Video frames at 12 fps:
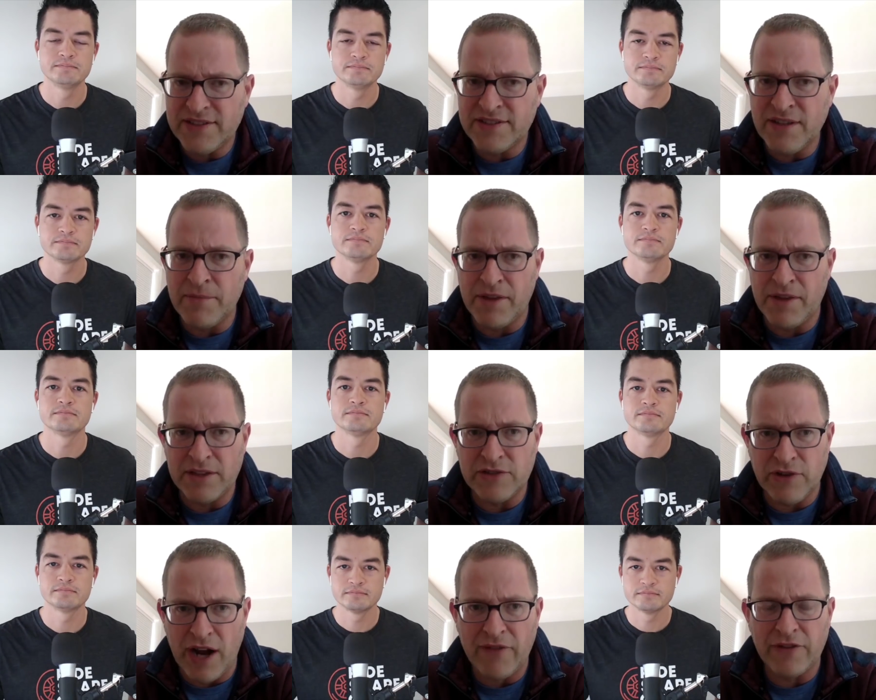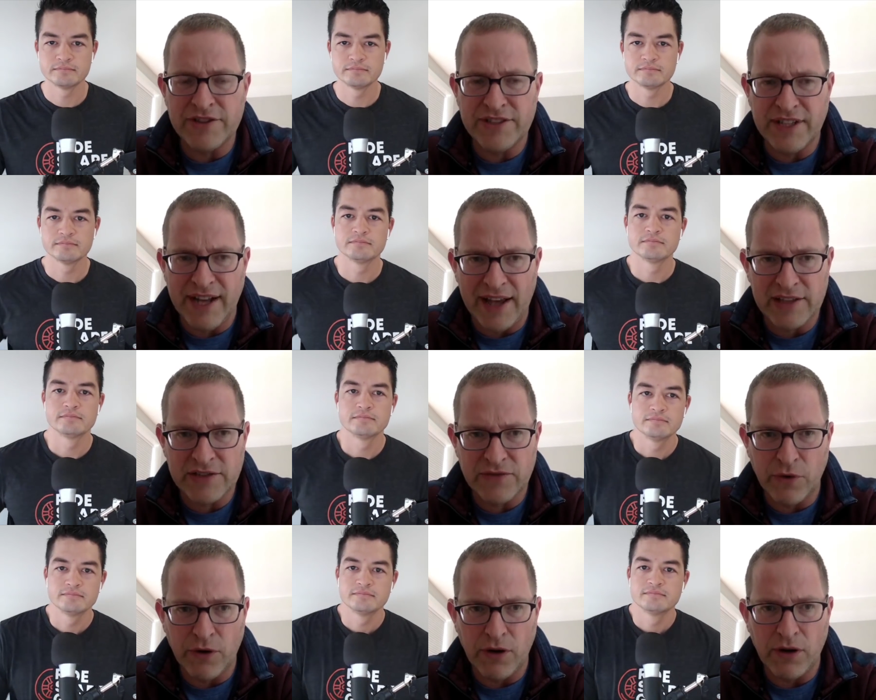Speaker 1: is something that drivers had asked
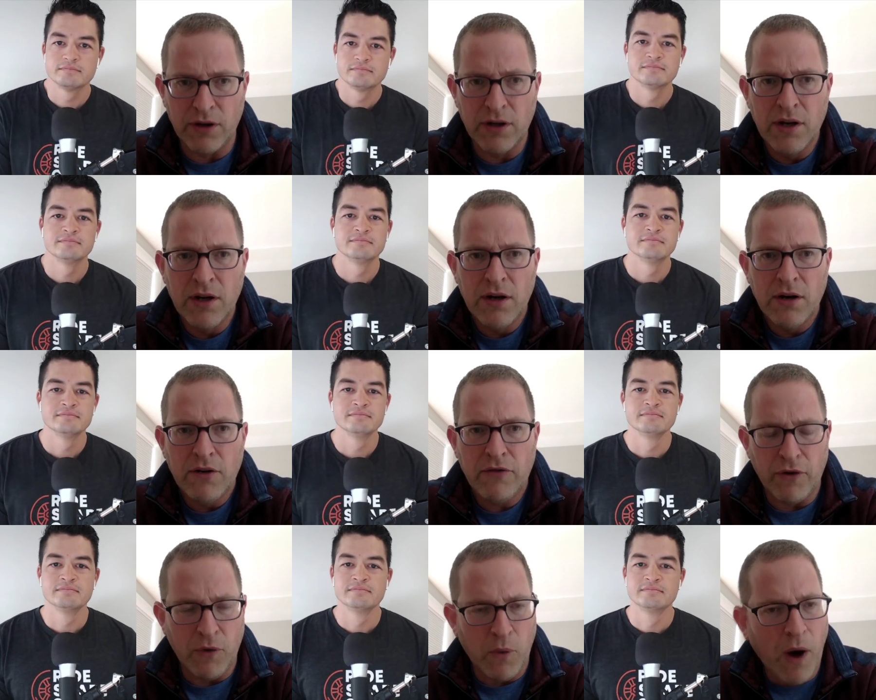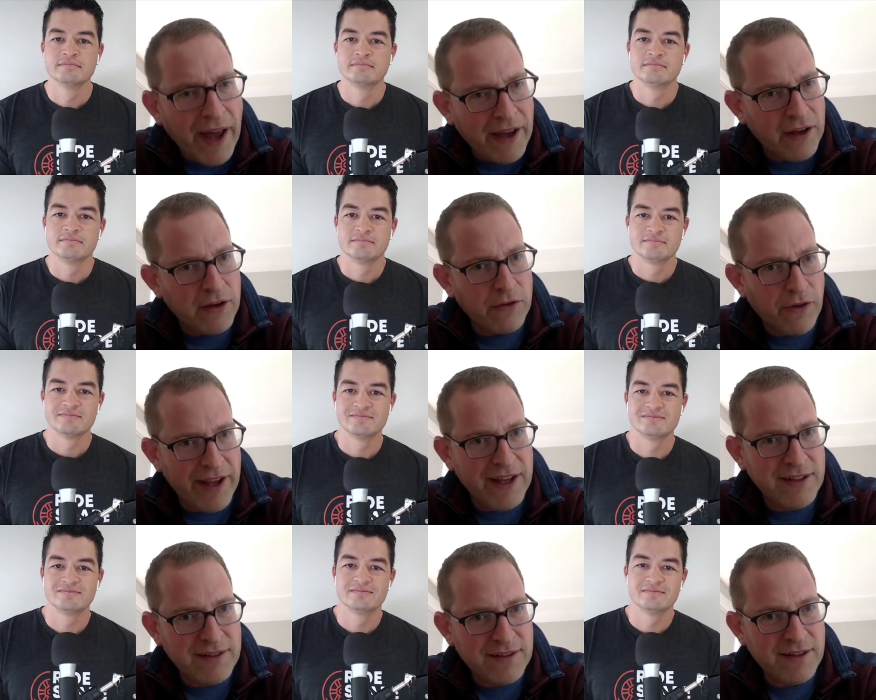for for a while,
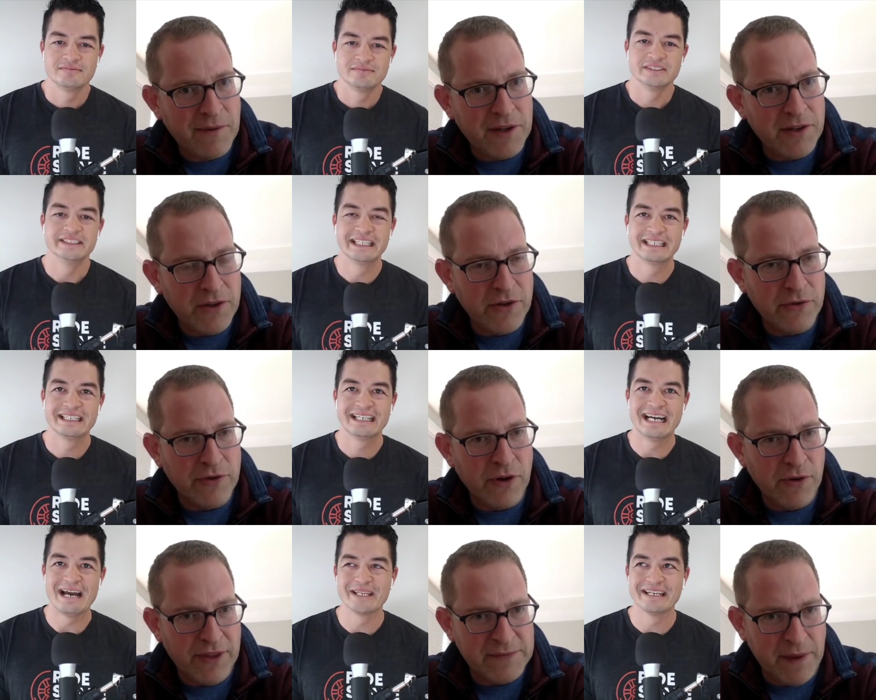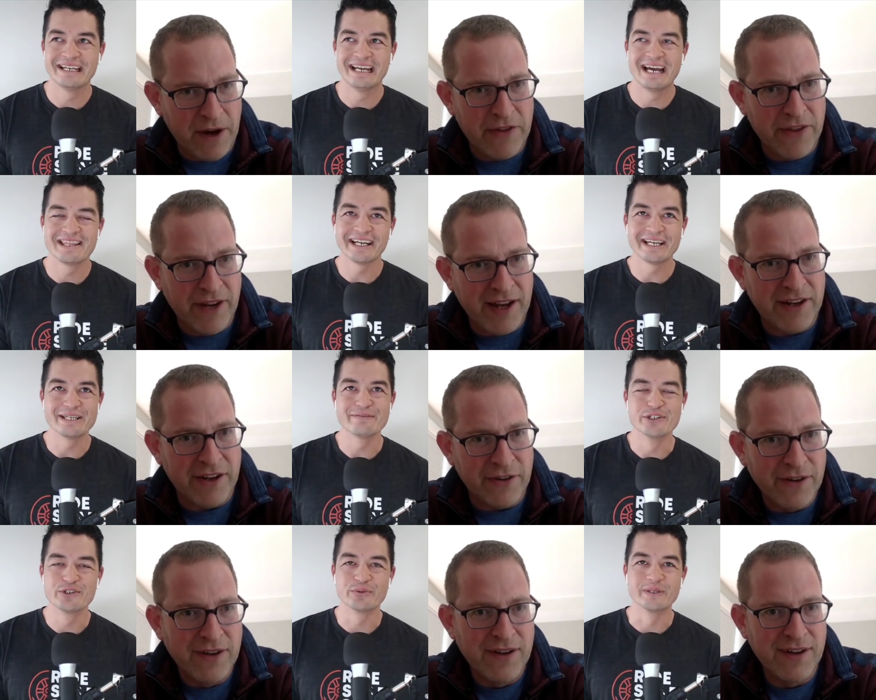right? I mean, yeah, you know, I mean, I think I, I
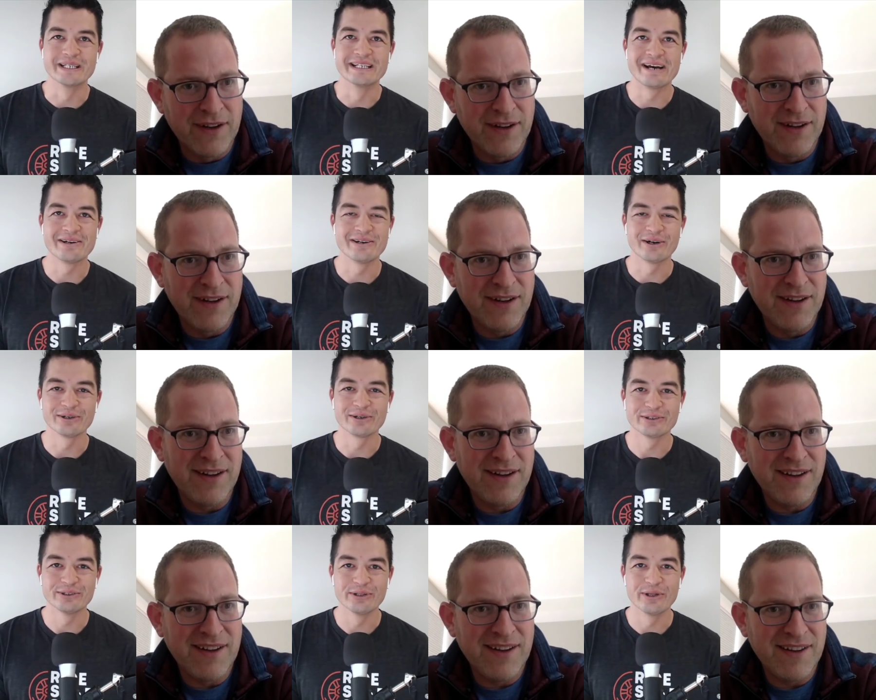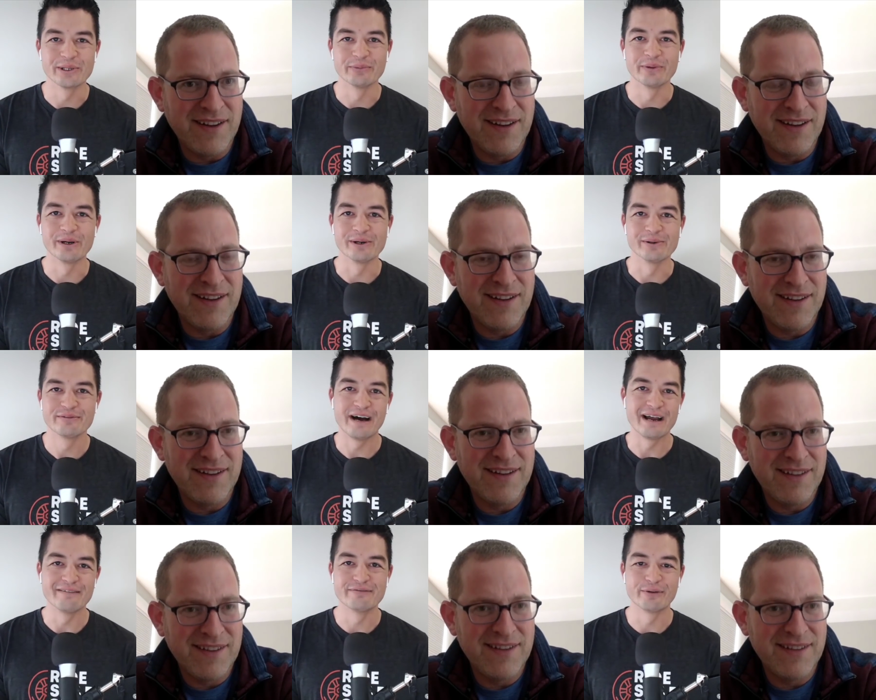even
Speaker 2: tweeted out an article that we wrote
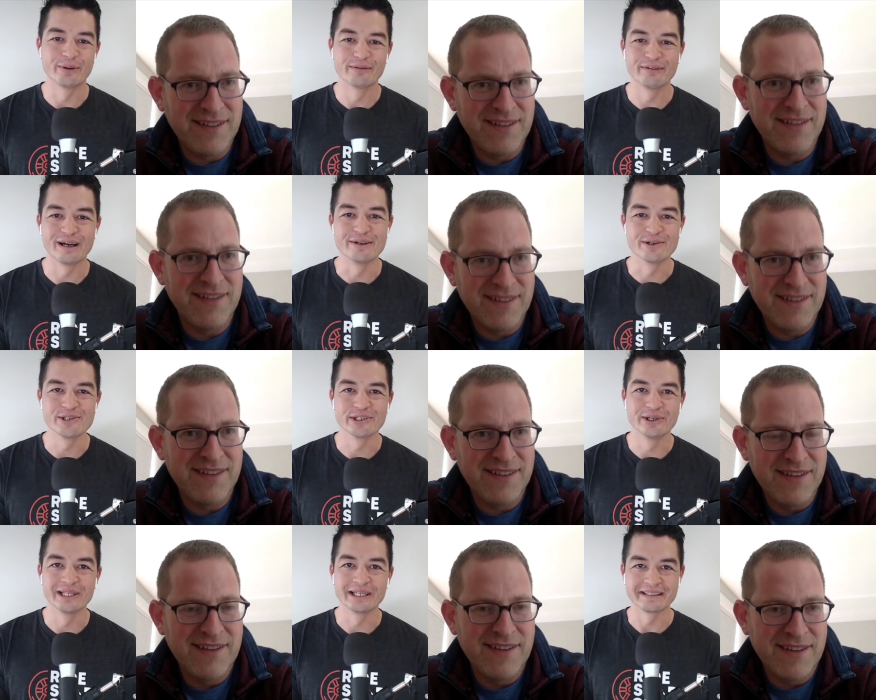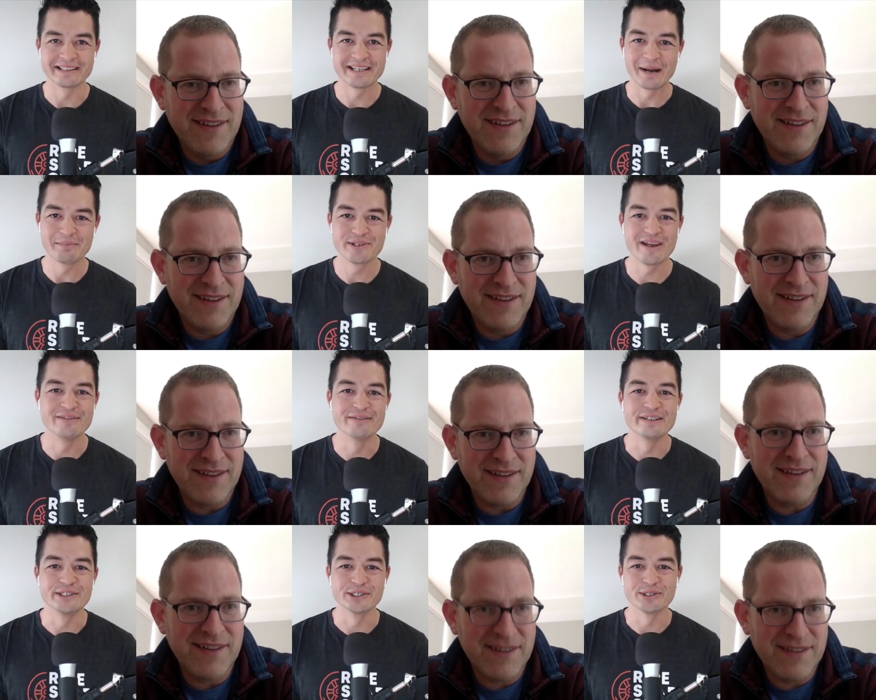five, four or five years ago, like the top seven
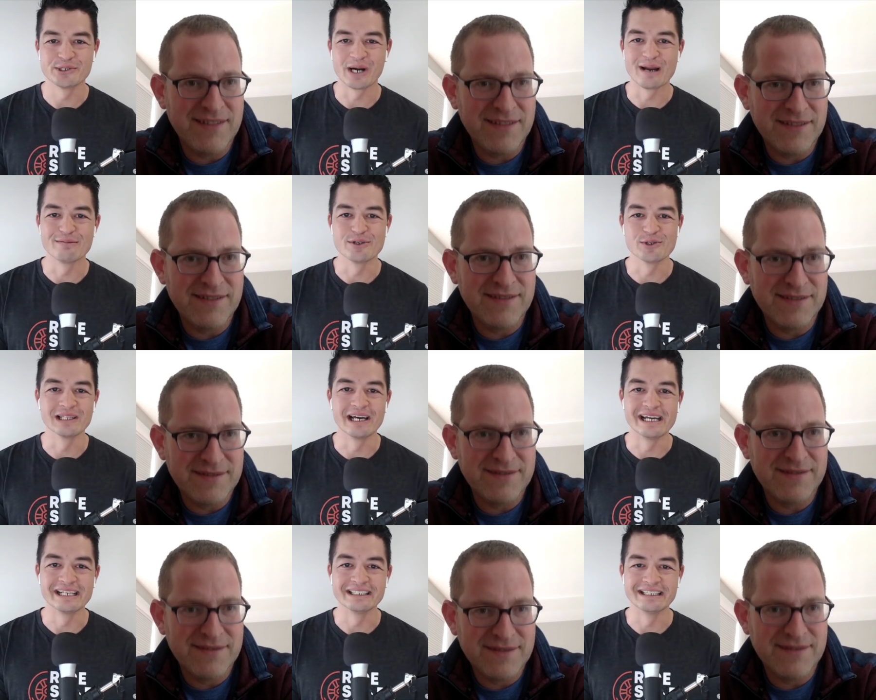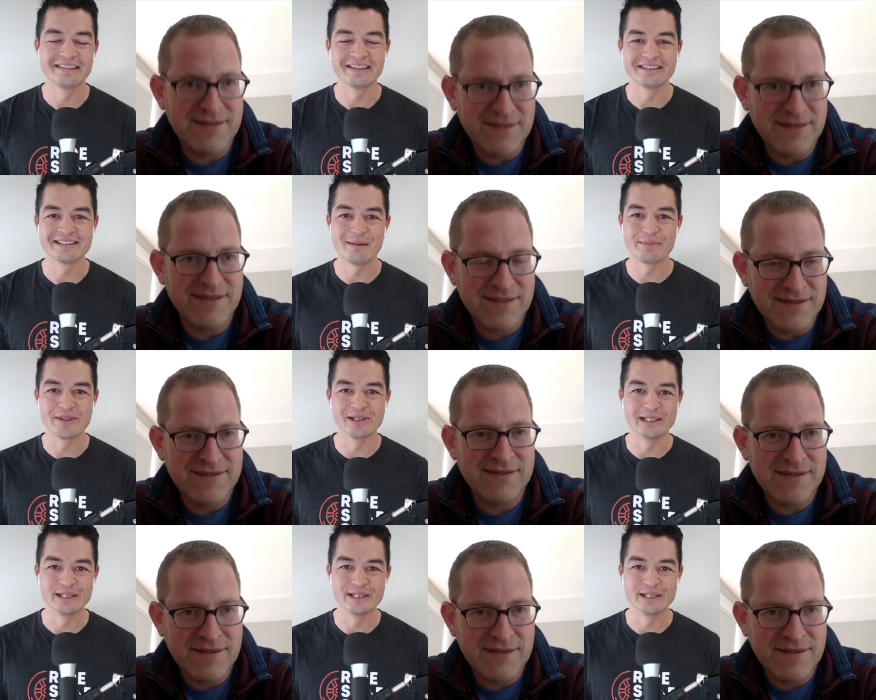features drivers would like, and at the top of the